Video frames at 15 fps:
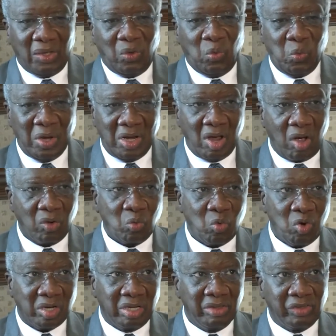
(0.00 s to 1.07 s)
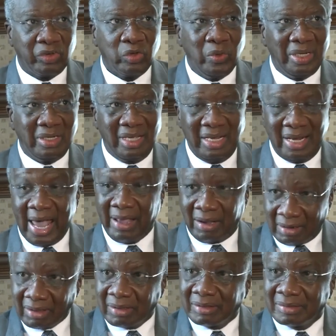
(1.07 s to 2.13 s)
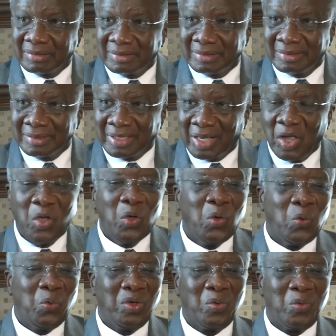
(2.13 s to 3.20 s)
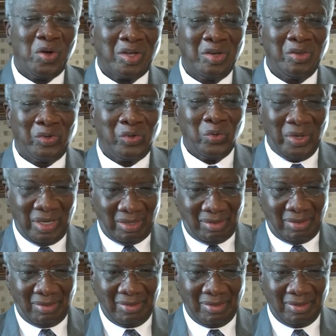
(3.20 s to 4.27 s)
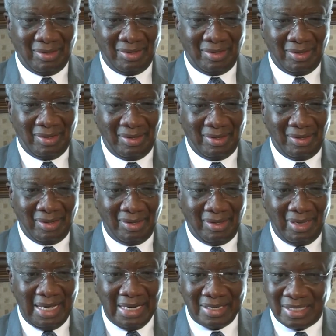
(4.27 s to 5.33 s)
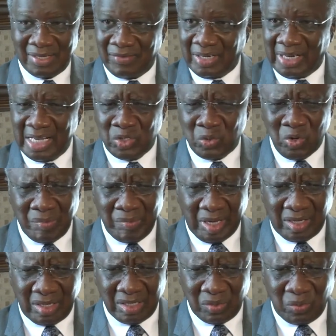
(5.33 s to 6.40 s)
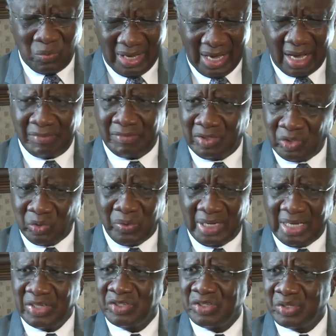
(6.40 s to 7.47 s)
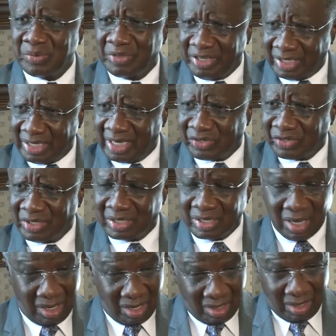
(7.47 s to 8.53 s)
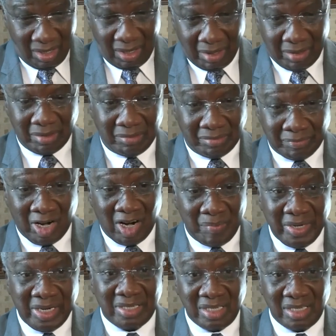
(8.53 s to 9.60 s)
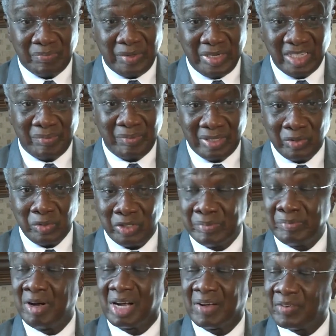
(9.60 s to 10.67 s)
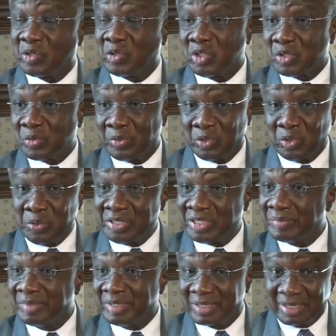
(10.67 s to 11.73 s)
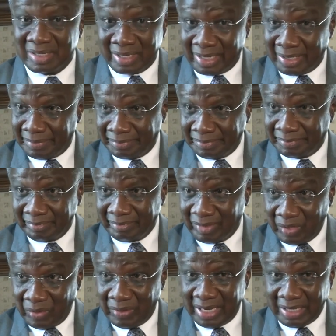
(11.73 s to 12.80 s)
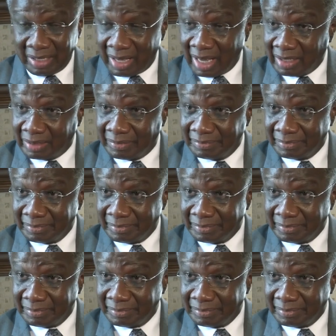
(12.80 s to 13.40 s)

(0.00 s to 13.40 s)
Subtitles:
We're not working through it in anger. We're working through it in a civilized way because we have good relations with these nations. Barbados' principal source market for tourism is the United Kingdom.